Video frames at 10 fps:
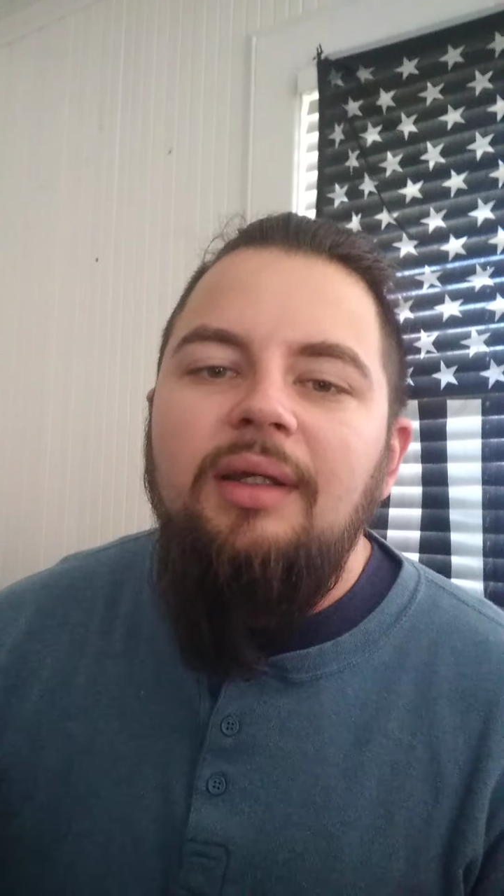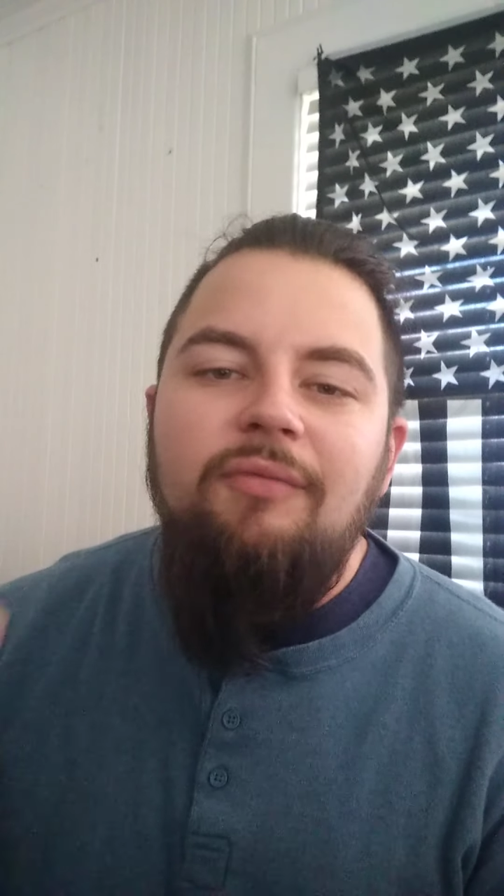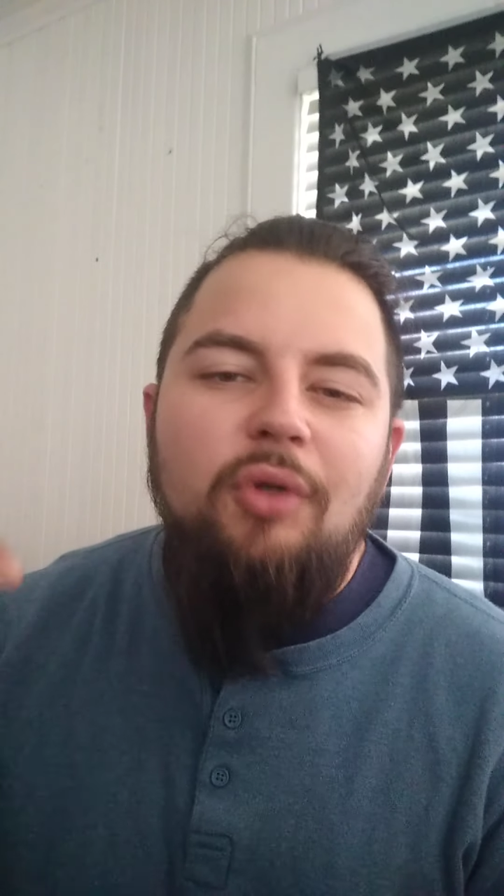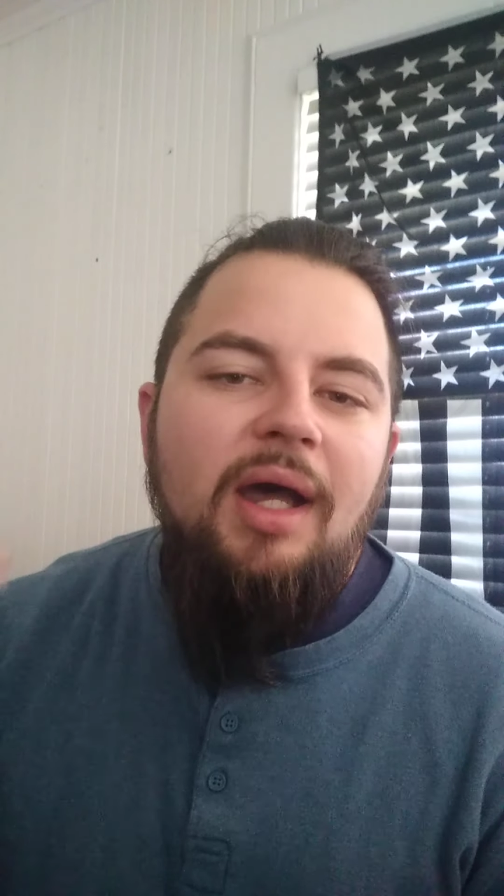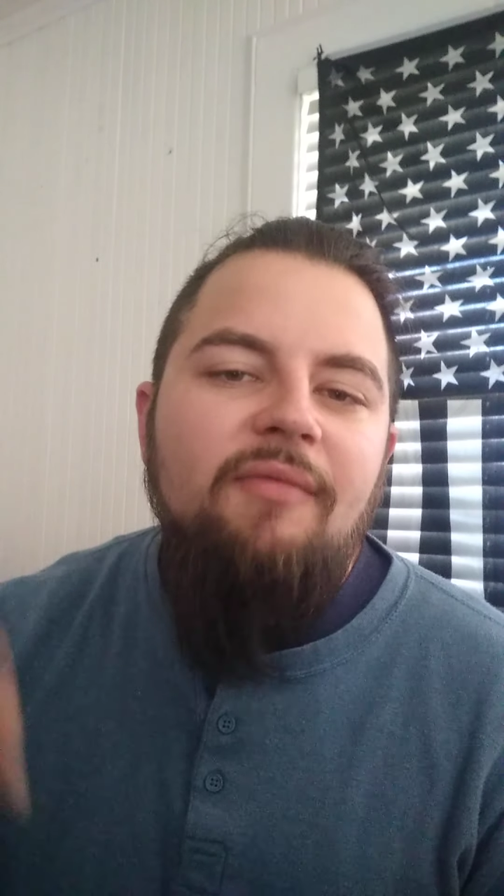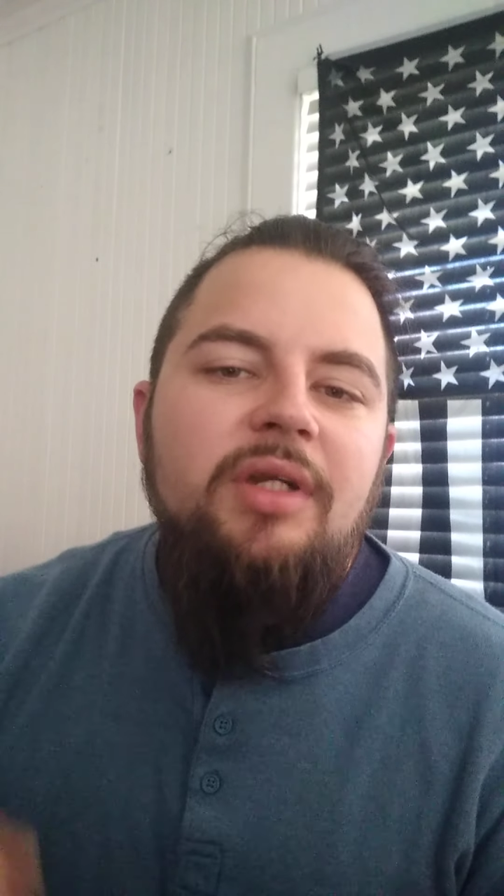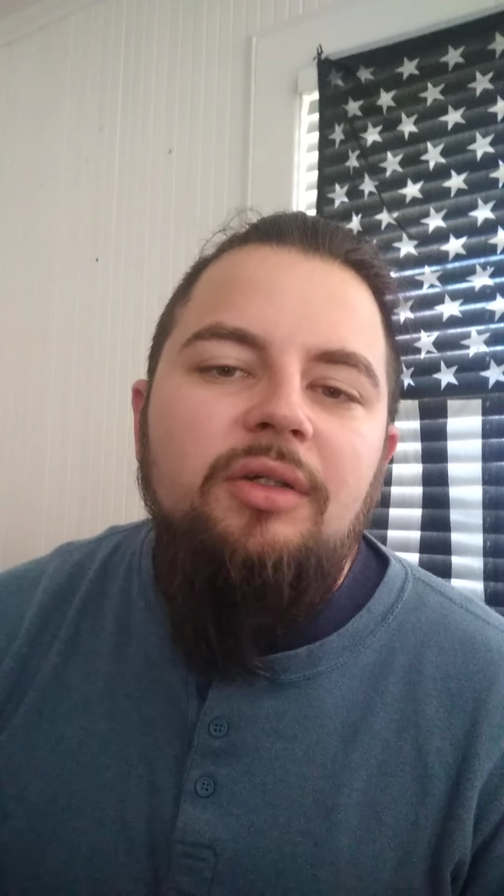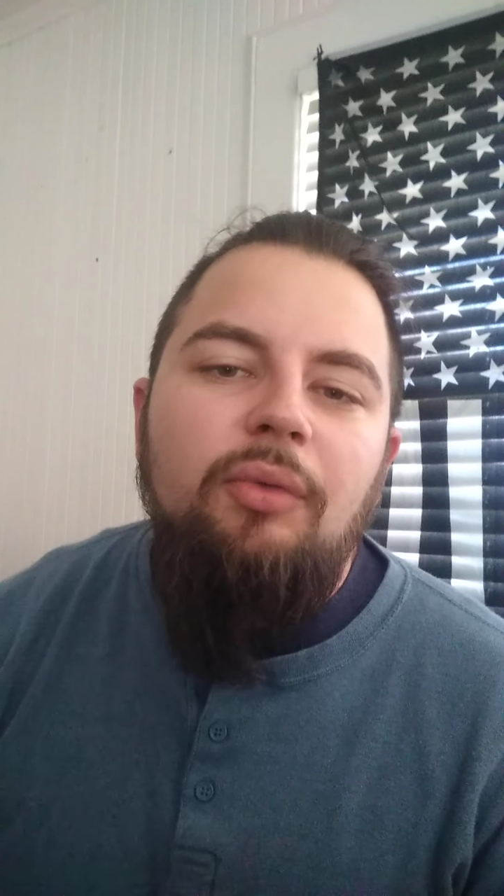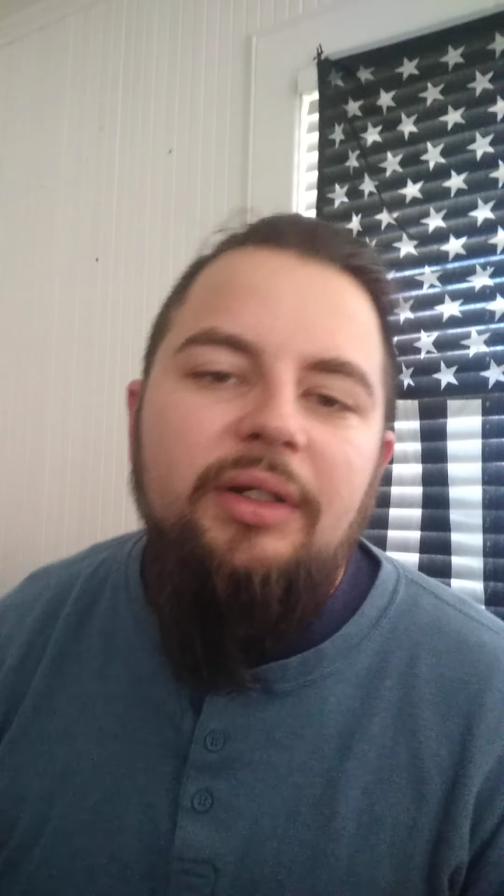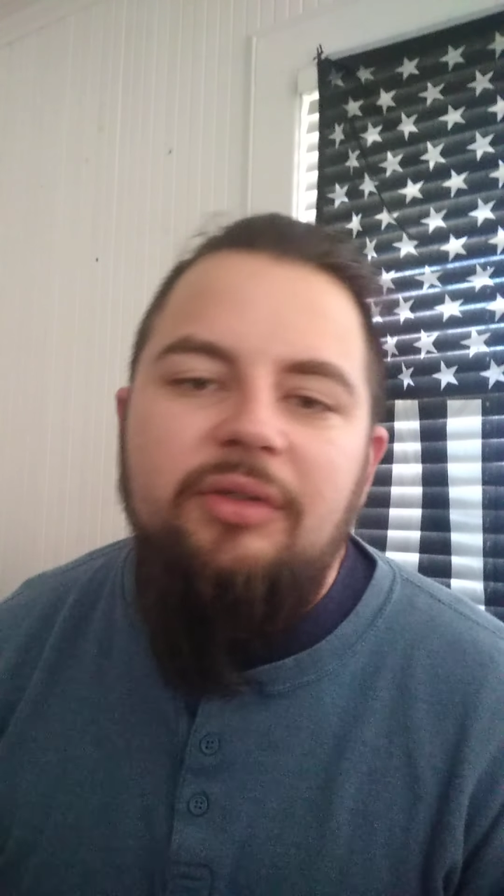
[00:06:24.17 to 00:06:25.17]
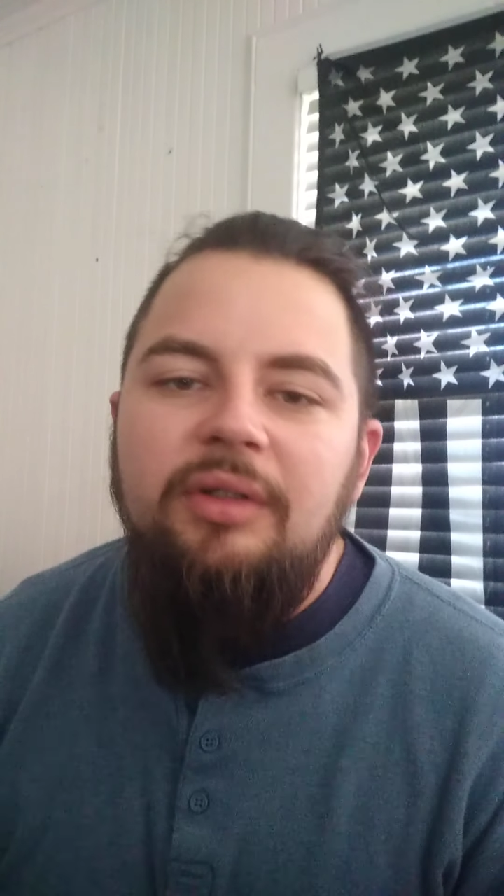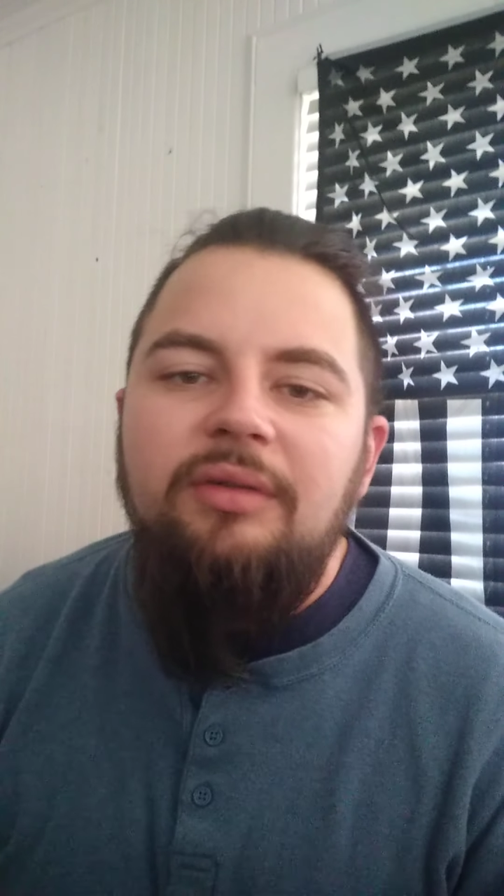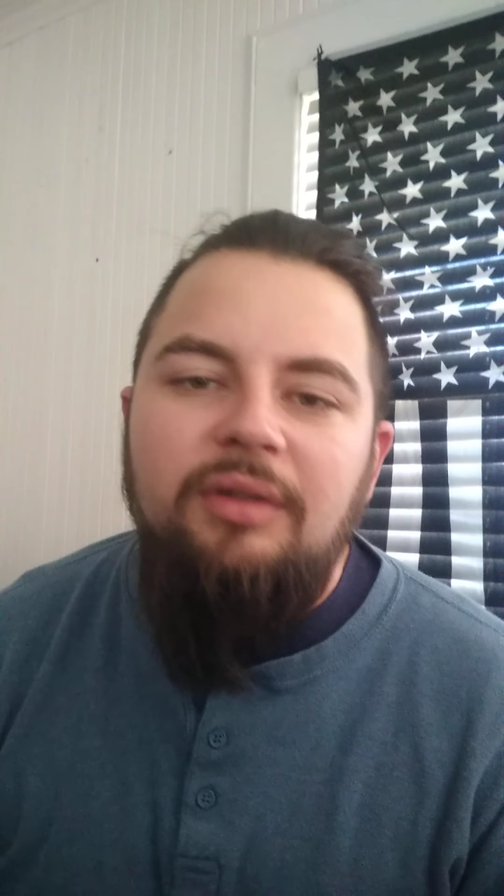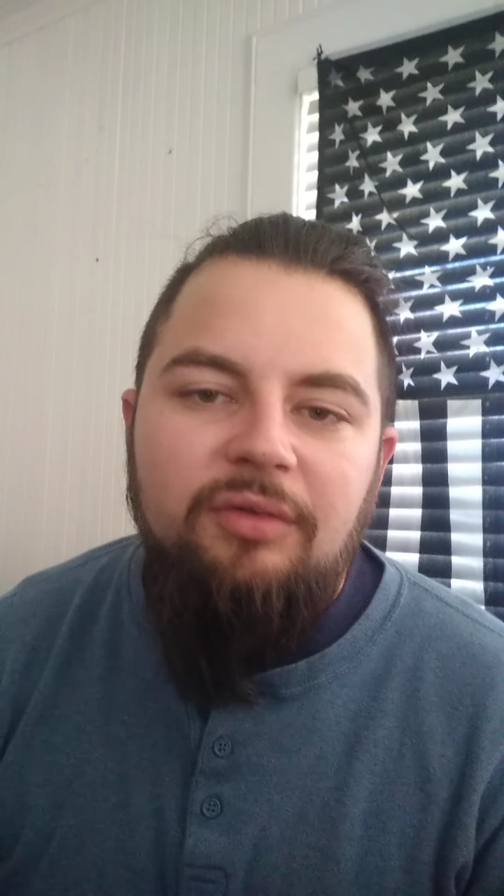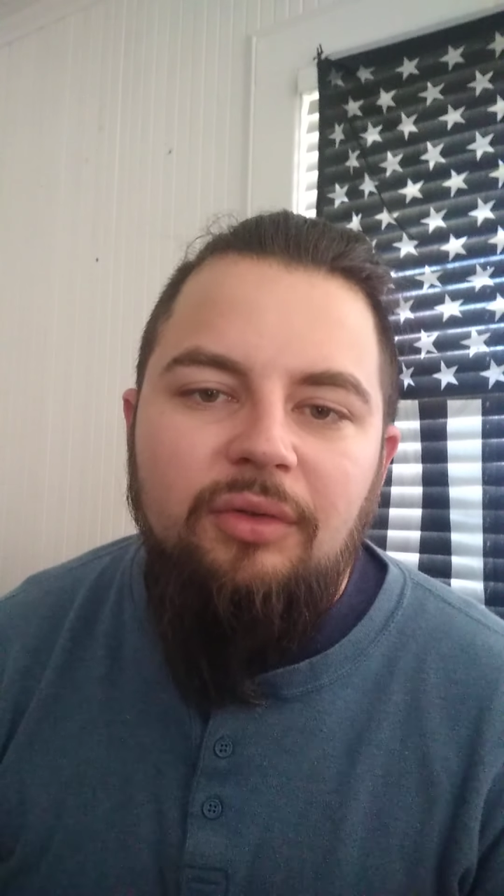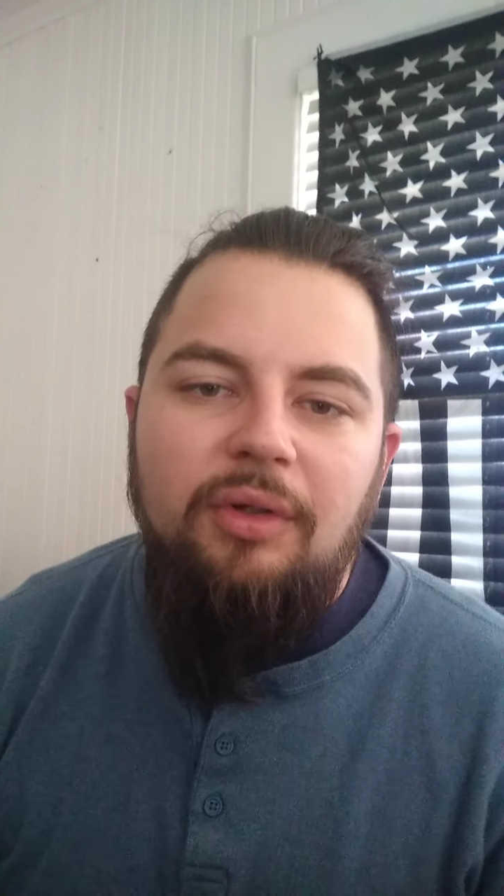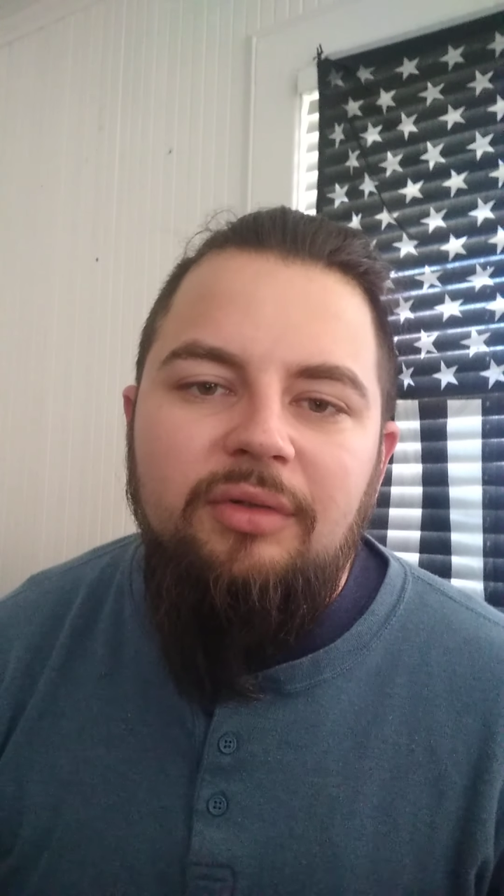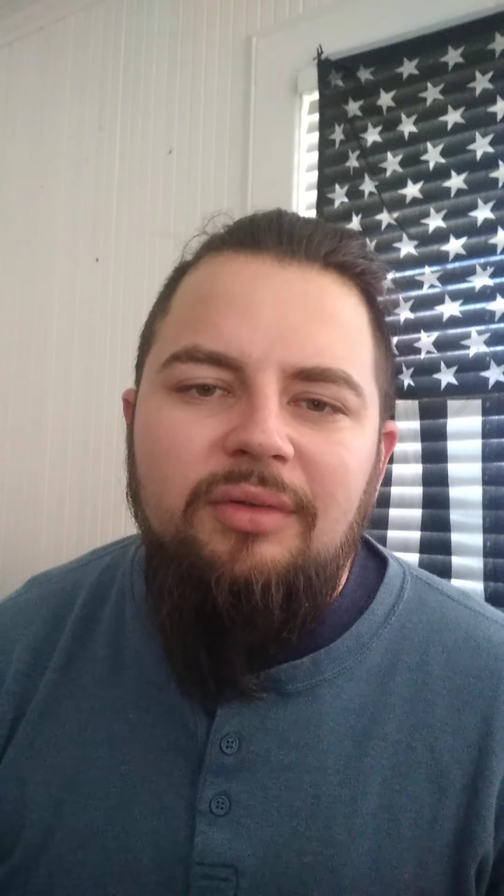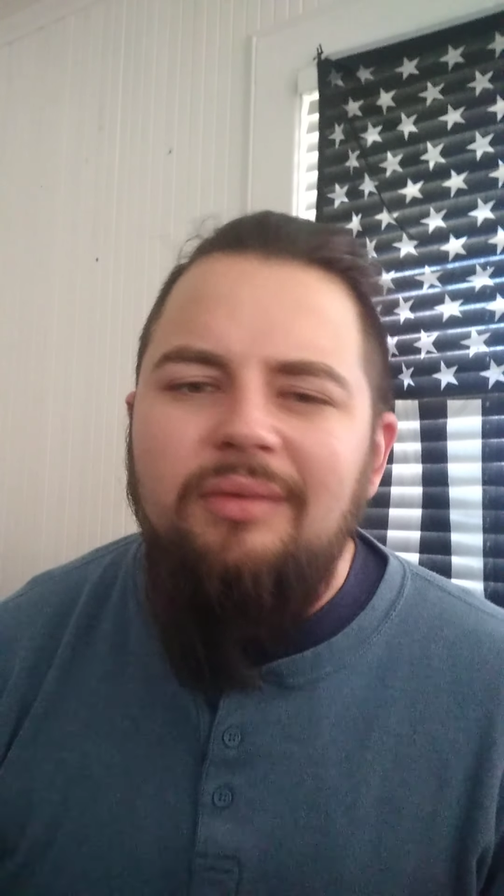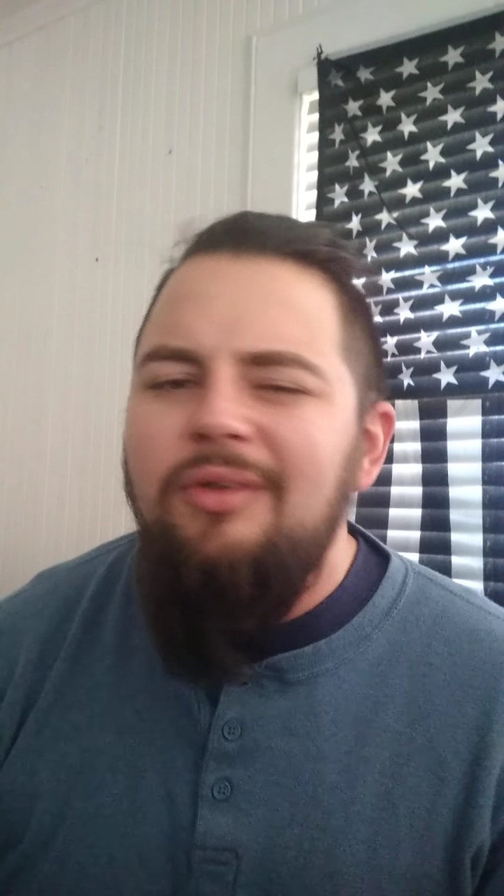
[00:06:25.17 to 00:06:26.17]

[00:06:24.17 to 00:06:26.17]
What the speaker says: If you have any questions, concerns,